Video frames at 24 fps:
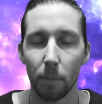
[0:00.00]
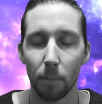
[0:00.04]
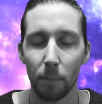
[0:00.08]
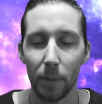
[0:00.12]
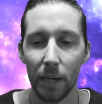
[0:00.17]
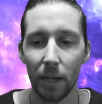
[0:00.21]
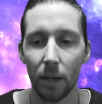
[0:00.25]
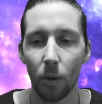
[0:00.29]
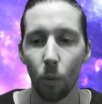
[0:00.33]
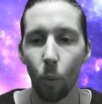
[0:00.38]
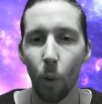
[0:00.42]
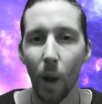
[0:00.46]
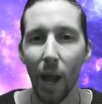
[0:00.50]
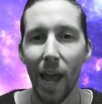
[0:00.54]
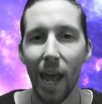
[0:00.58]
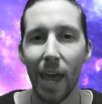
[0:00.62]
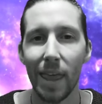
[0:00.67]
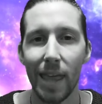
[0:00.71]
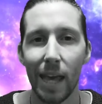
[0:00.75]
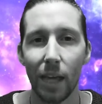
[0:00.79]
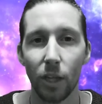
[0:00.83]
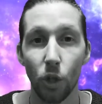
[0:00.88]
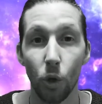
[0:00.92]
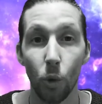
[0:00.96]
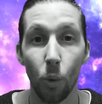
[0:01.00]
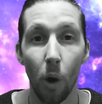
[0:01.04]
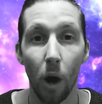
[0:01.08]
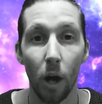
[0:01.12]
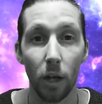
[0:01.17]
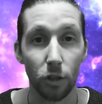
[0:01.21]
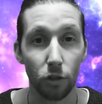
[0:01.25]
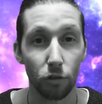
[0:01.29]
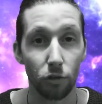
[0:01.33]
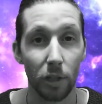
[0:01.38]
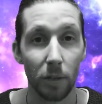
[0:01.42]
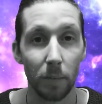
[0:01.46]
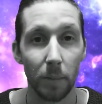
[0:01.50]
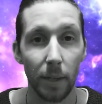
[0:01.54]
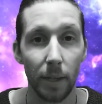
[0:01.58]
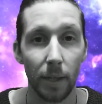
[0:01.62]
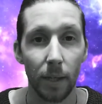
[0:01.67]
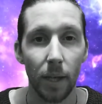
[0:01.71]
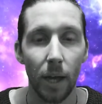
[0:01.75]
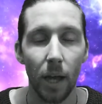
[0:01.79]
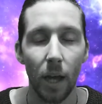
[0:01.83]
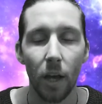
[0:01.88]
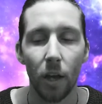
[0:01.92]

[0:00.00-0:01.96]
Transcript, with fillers: being aware that you are dreaming.